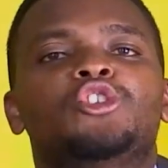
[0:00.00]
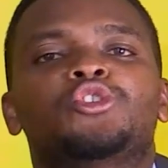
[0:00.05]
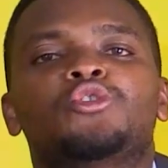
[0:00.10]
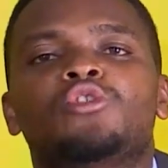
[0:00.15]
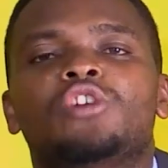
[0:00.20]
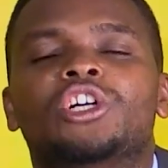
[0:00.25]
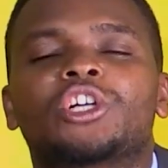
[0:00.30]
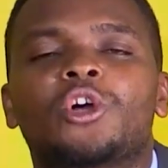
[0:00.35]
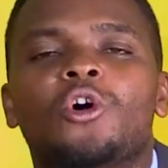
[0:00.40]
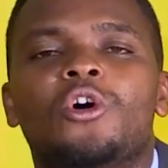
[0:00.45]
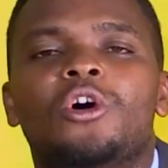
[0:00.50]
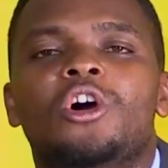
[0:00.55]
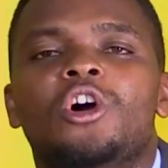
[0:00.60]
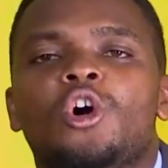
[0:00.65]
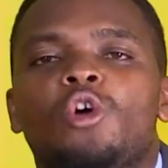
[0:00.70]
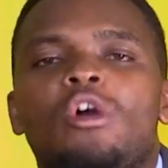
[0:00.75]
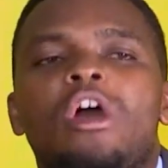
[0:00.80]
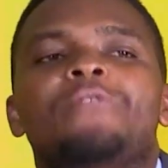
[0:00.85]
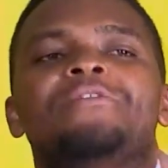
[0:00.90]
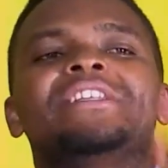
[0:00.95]
you to grow,
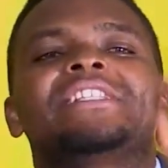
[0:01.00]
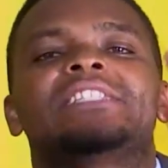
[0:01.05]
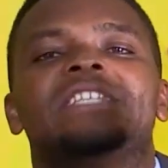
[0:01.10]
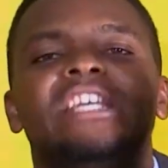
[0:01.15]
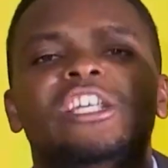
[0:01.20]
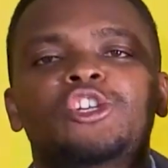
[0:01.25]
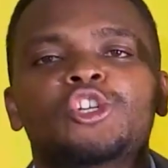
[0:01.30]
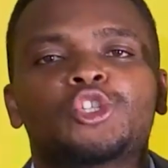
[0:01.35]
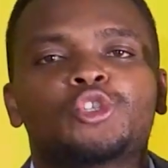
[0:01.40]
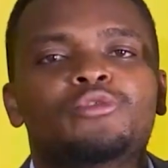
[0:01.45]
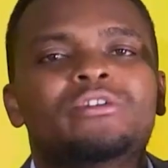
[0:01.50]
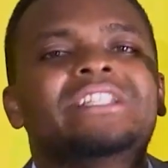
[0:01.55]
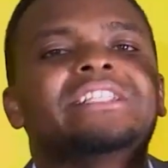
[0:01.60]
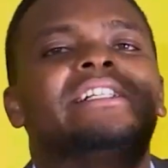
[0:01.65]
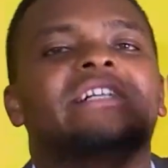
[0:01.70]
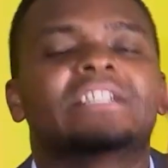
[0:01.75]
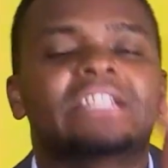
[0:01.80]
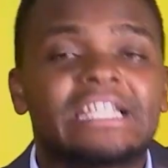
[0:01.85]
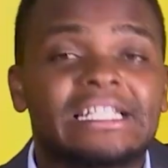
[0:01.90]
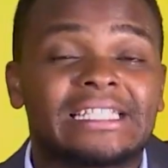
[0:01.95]
where we seek you to
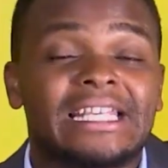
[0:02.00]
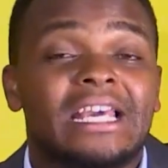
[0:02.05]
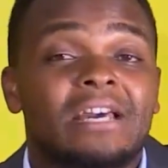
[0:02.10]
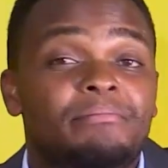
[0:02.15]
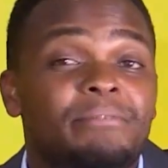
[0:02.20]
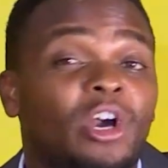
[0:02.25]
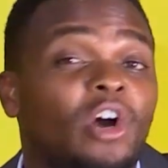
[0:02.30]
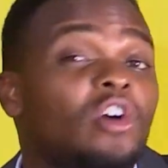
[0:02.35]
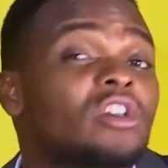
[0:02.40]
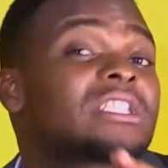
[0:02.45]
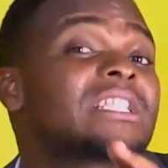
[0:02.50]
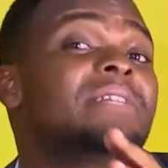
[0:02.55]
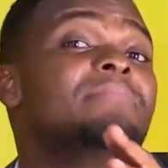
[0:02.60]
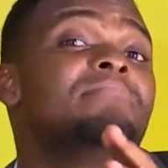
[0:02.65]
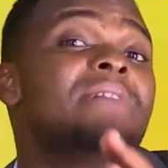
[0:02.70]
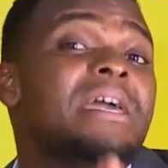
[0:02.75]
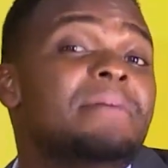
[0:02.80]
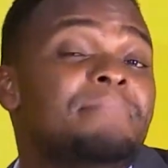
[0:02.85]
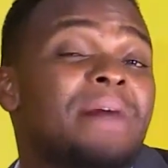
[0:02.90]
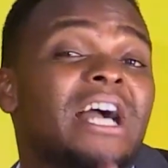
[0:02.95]
increase. Because
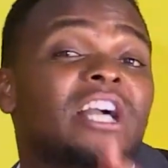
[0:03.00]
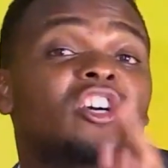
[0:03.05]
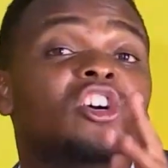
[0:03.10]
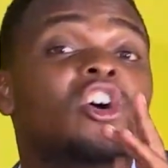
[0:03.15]
remember,